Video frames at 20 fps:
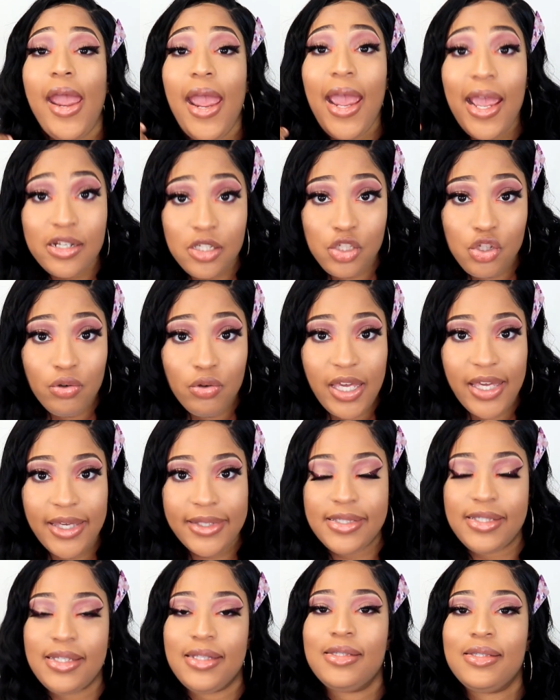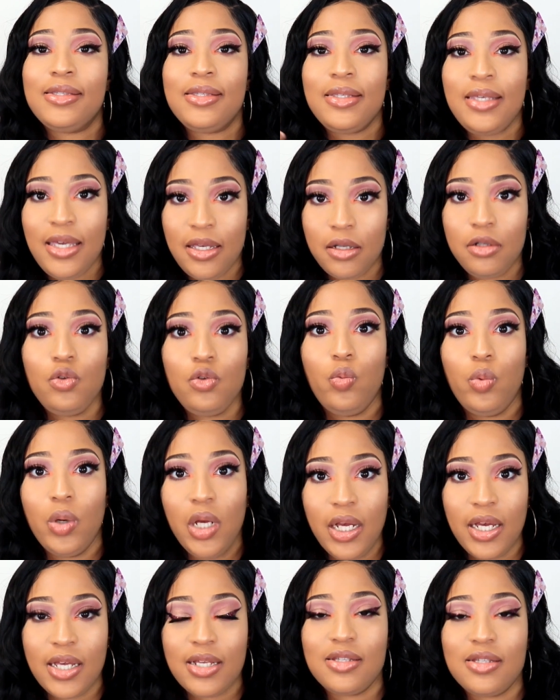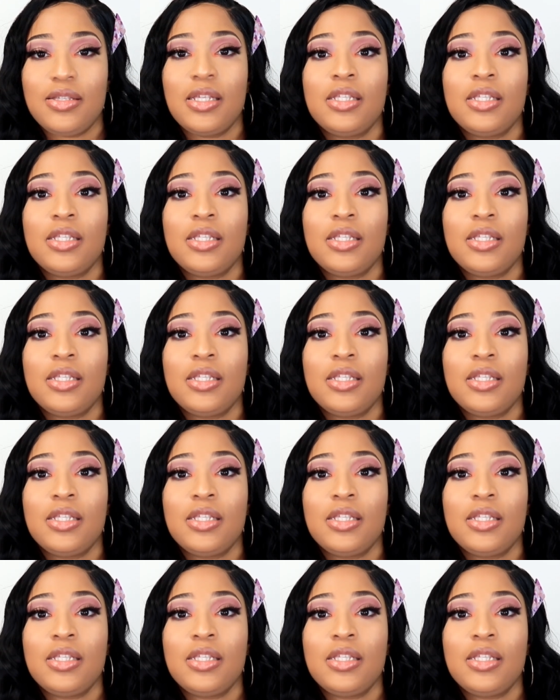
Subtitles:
educated, skilled workers.